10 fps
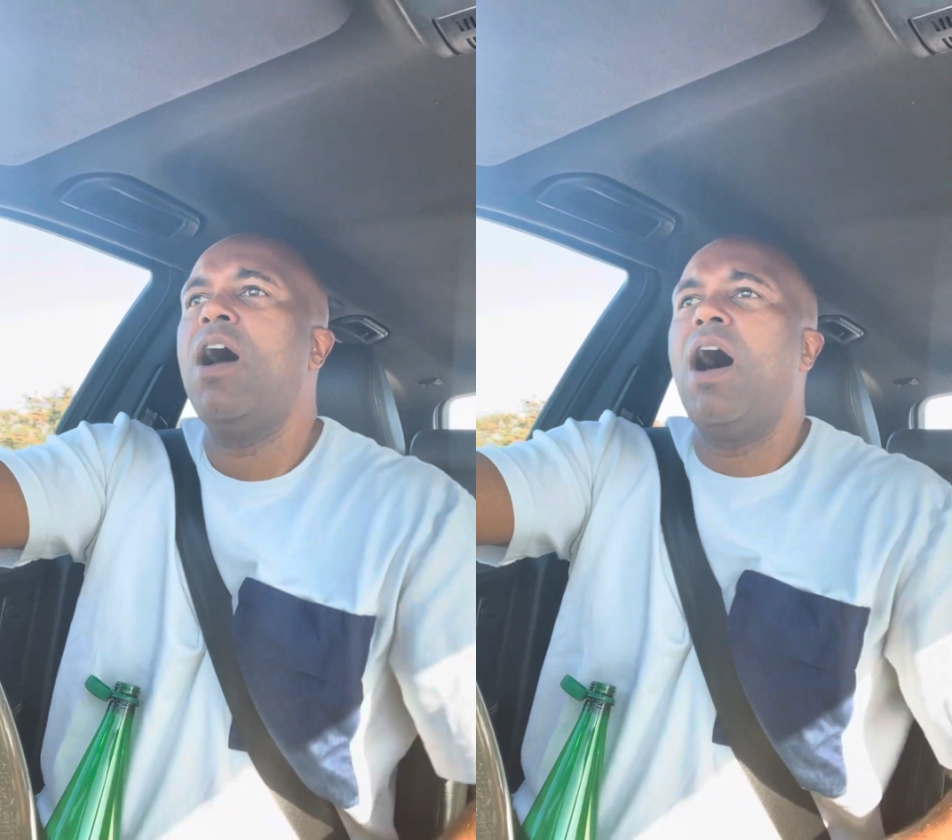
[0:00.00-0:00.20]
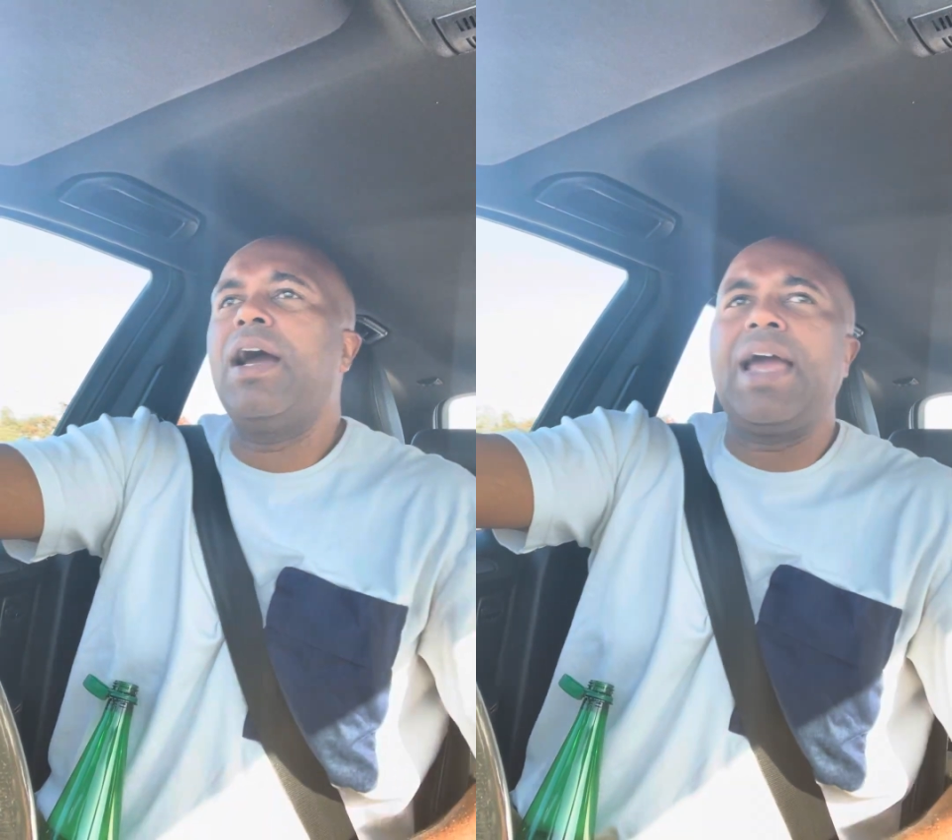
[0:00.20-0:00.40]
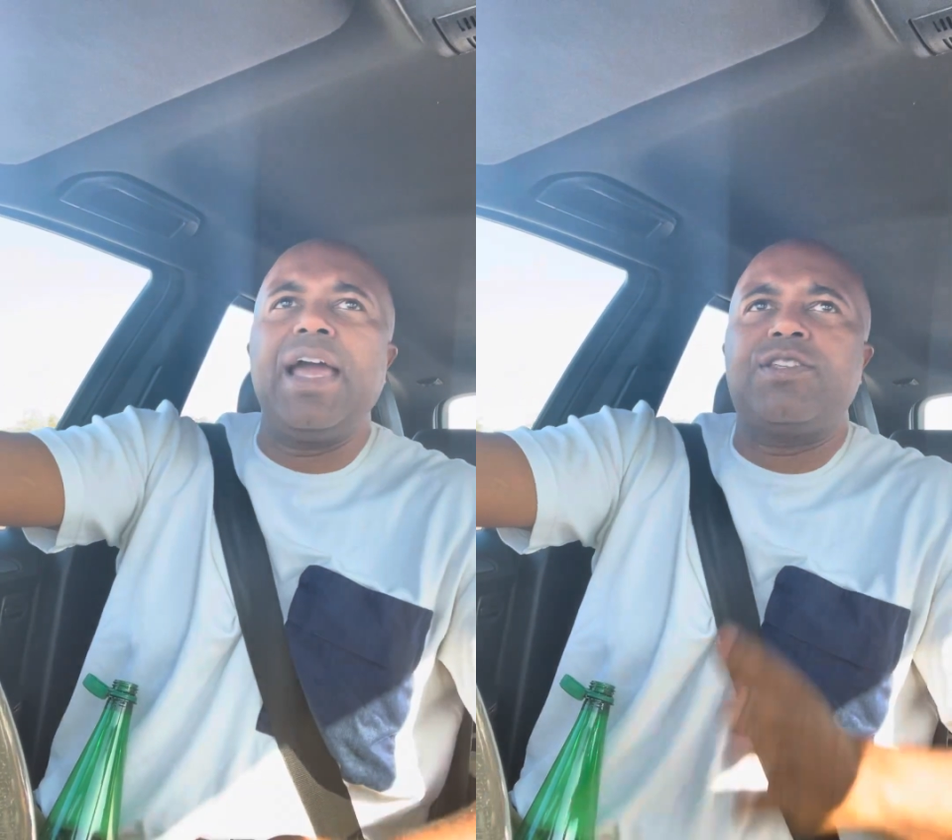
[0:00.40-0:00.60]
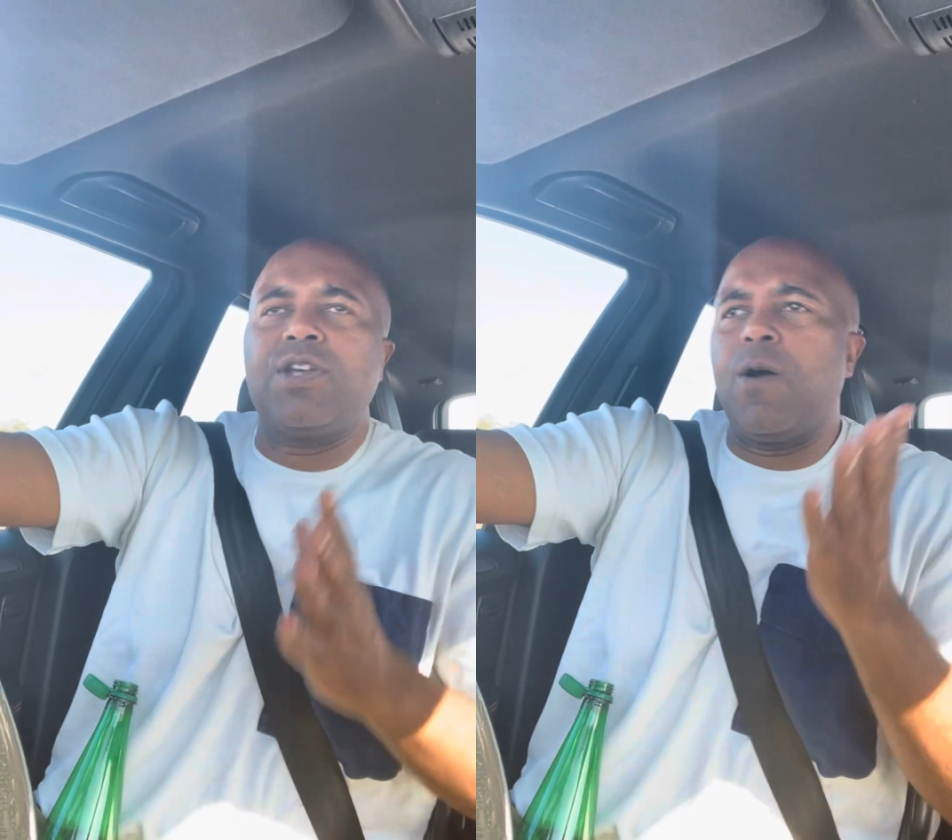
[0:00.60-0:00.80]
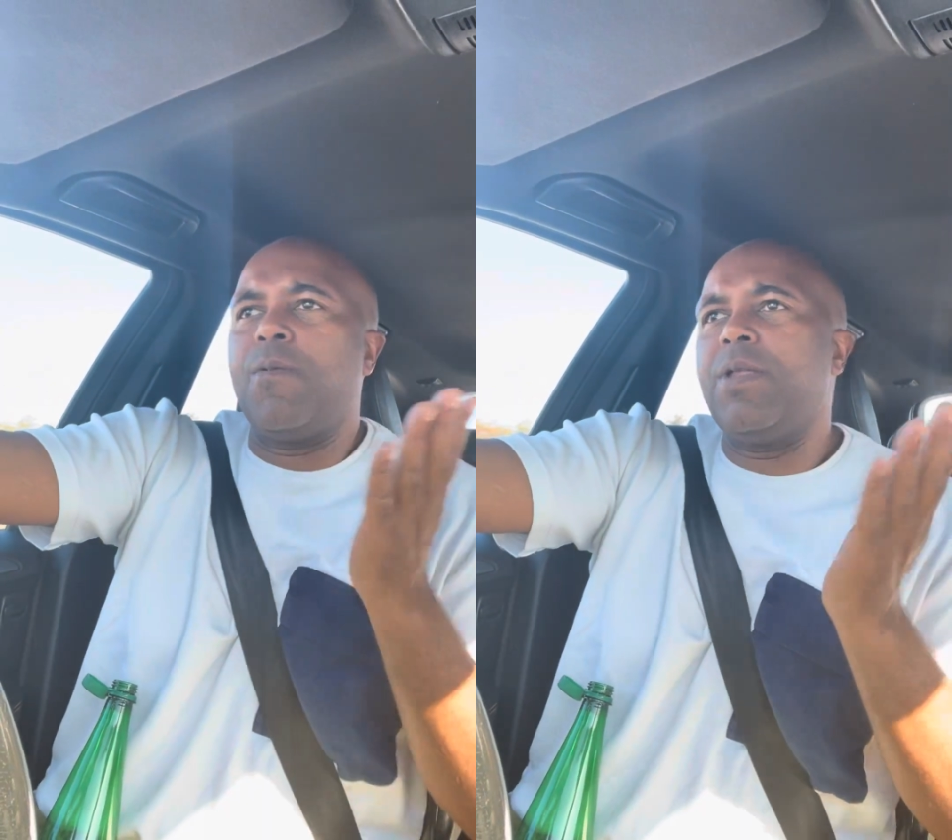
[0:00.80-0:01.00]
Okay,
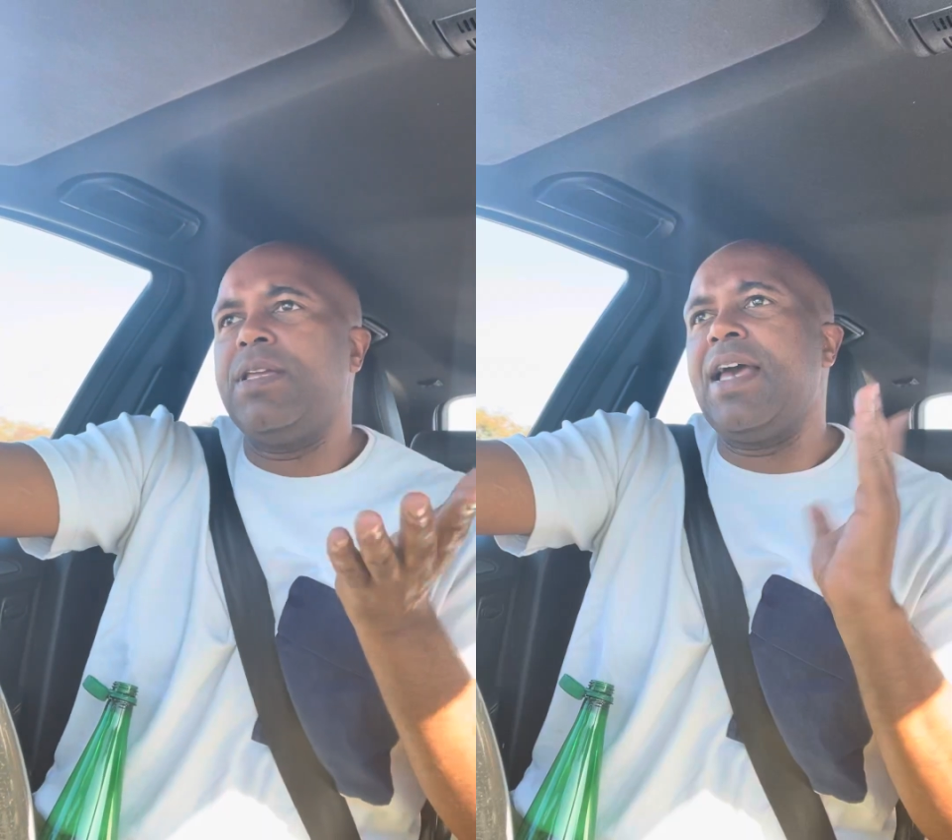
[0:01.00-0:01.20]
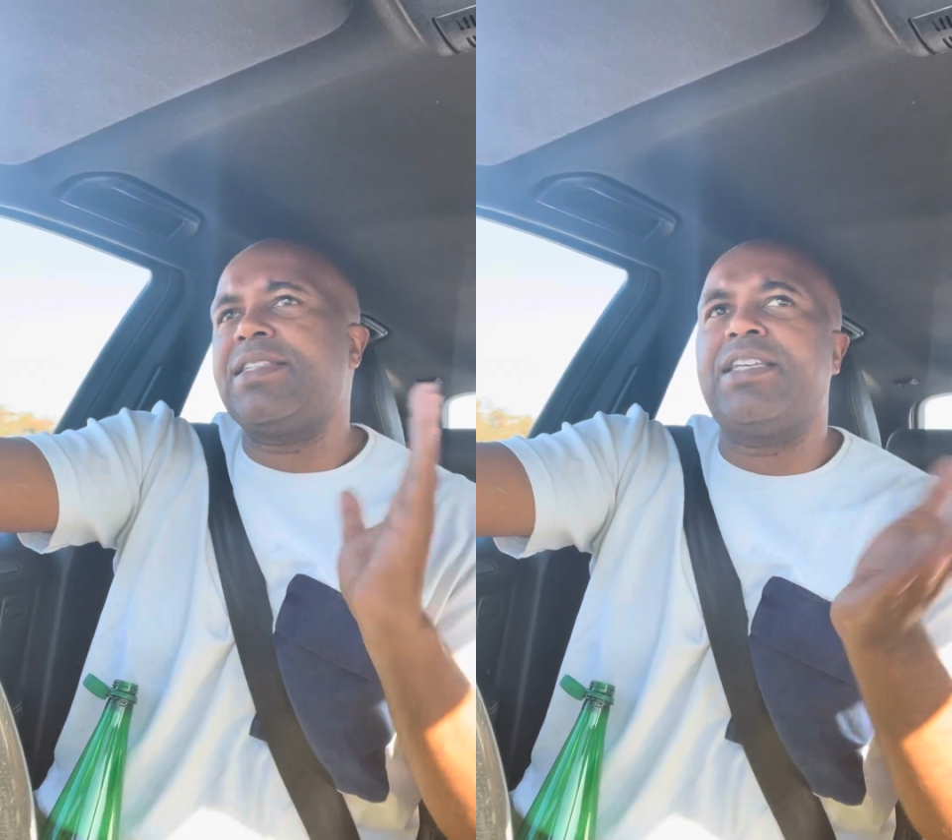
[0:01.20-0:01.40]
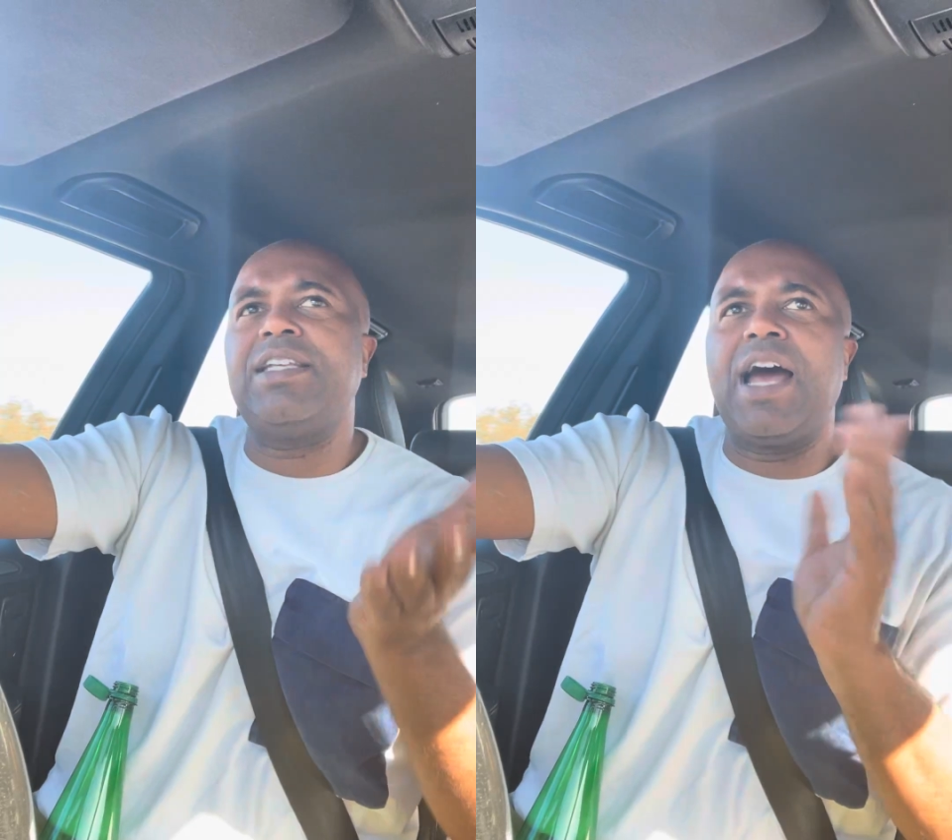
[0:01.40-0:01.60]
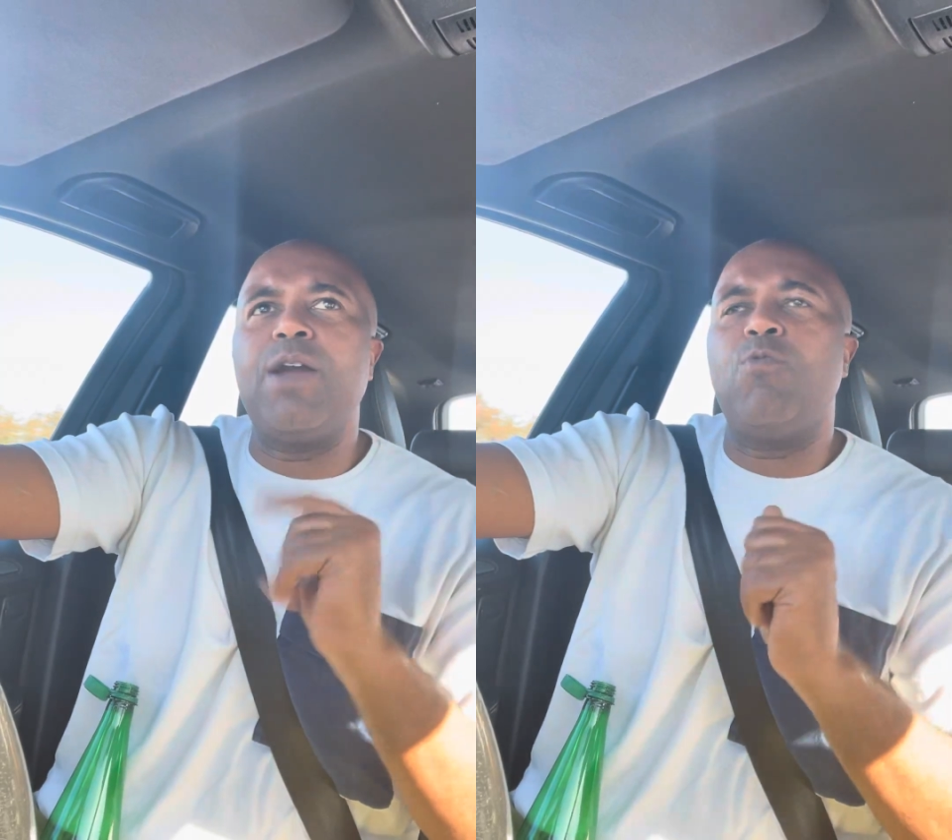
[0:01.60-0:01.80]
so yesterday,